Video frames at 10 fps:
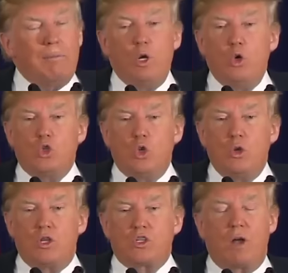I mean, who's
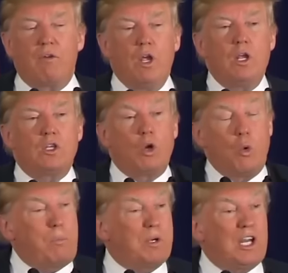doing this stuff? So
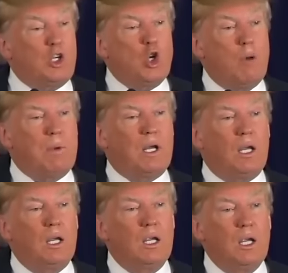we protect
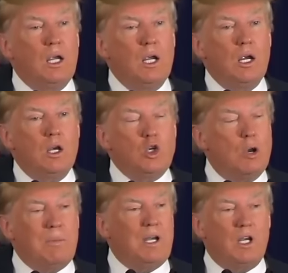Germany.
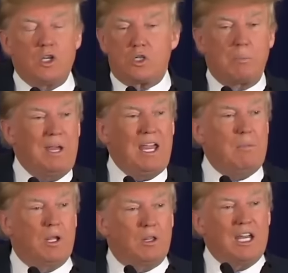Germany is a
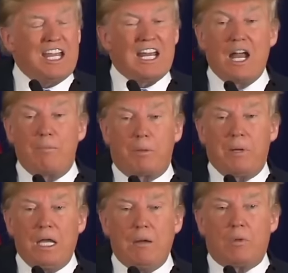behemoth, an economic
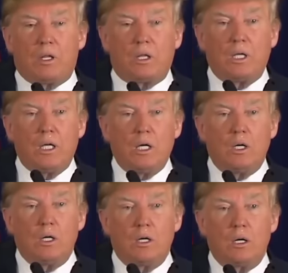behemoth.
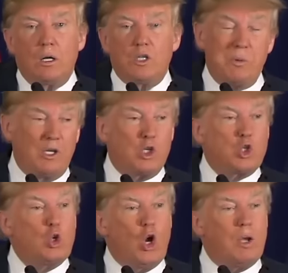It's being
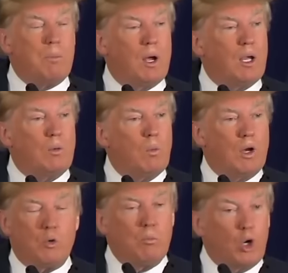destroyed by
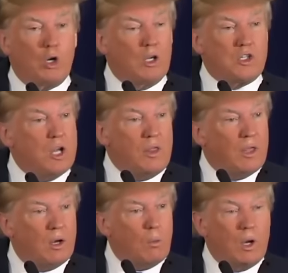what Merkel has done
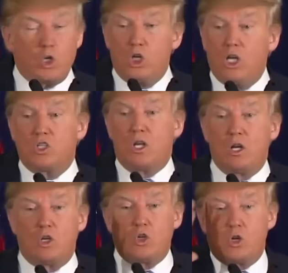there, what she has
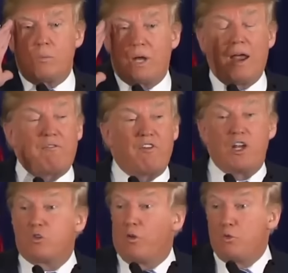done to Germany. I have
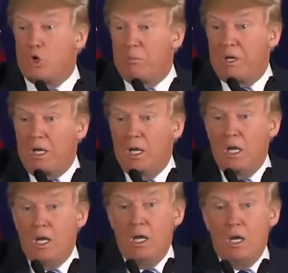friends from Germany.
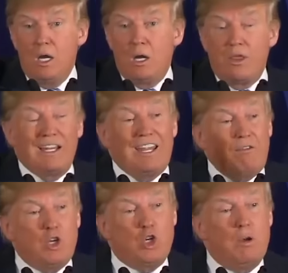They're
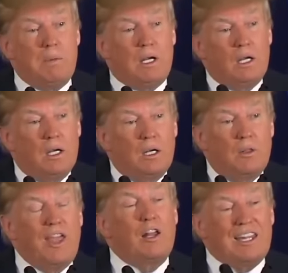leaving Germany.
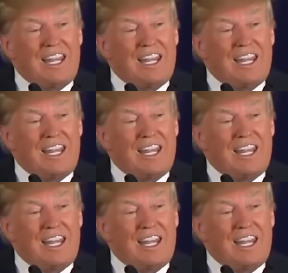They are